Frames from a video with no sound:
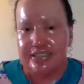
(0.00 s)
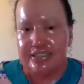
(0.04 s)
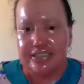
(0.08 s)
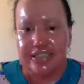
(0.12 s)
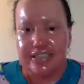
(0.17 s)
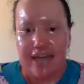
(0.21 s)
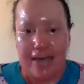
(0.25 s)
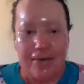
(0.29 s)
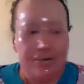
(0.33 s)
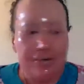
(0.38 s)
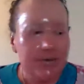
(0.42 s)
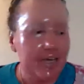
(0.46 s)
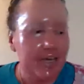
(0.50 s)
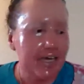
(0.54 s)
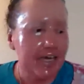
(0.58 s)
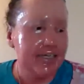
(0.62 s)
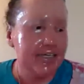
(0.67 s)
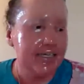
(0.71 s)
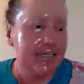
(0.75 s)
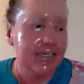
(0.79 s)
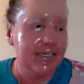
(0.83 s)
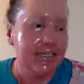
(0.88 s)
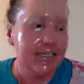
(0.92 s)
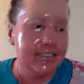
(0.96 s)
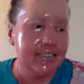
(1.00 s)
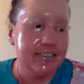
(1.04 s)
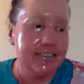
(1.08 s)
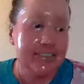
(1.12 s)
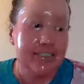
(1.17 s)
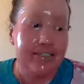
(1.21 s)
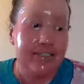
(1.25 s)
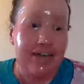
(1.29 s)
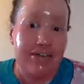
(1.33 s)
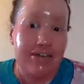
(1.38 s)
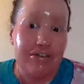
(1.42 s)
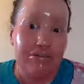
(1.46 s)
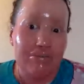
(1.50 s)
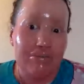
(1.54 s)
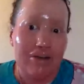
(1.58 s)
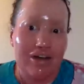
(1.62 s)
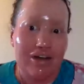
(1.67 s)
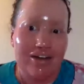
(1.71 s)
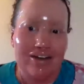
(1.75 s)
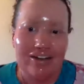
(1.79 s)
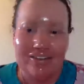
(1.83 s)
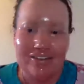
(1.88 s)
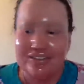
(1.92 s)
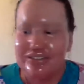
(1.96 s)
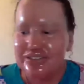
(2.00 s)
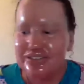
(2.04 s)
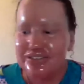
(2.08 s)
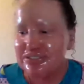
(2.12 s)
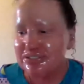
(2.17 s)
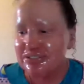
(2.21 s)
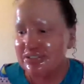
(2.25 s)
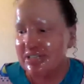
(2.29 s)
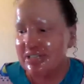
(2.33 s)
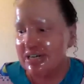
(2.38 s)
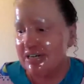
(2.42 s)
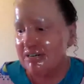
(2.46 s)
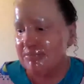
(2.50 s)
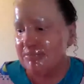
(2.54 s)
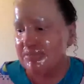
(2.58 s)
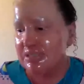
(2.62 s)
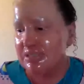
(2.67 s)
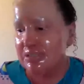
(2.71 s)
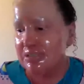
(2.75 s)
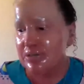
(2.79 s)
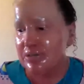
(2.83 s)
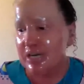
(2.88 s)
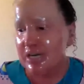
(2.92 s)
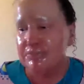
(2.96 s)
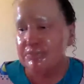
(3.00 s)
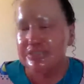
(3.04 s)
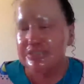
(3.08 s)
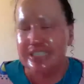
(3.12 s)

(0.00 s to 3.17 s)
Gail Kennedy is another writer that you should look up.